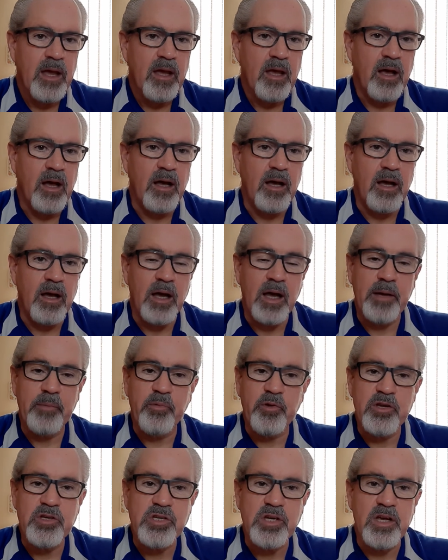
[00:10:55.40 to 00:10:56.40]
I
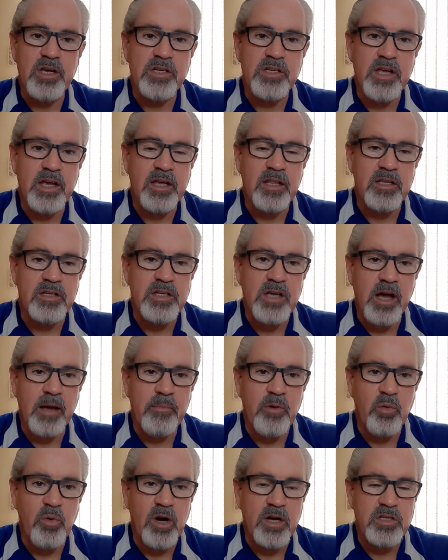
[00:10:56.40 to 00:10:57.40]
appreciate you taking the
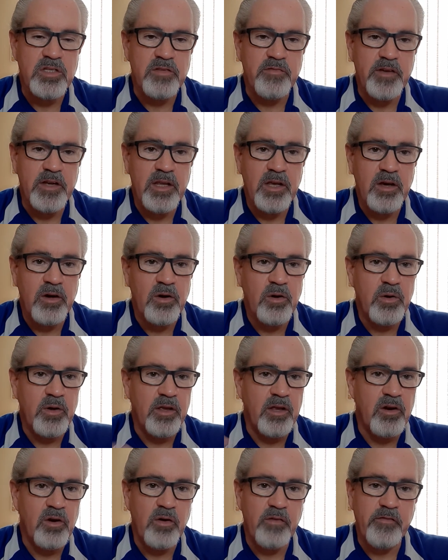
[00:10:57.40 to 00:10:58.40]
time to watch the video.
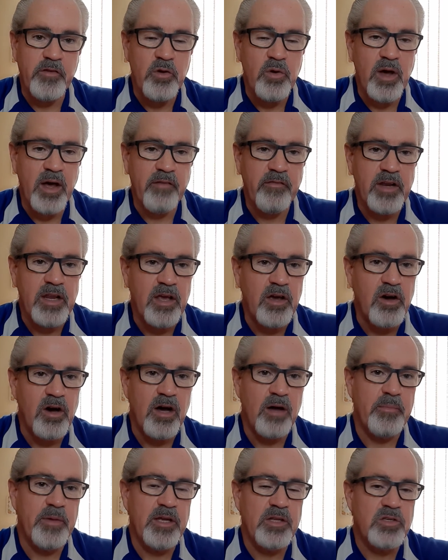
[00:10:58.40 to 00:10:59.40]
You know, if you have any
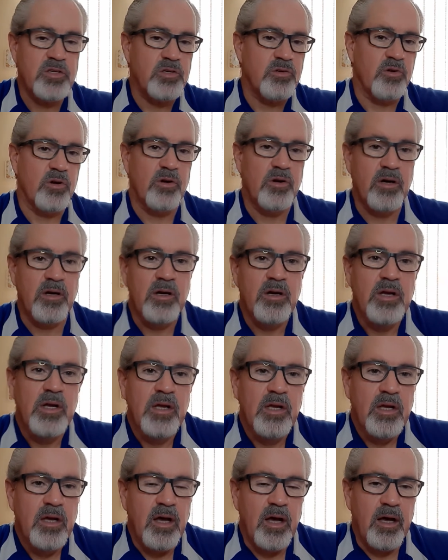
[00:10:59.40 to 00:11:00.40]
comments or
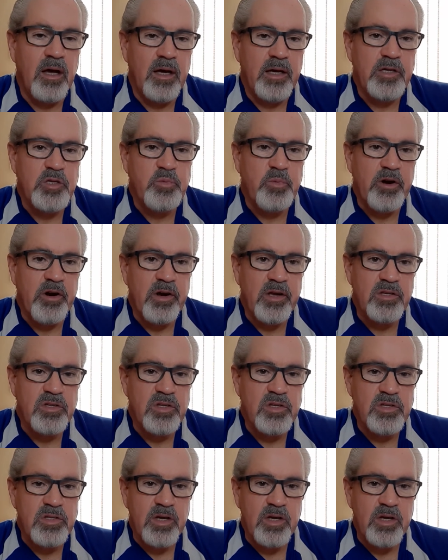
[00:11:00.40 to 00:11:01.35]
experiences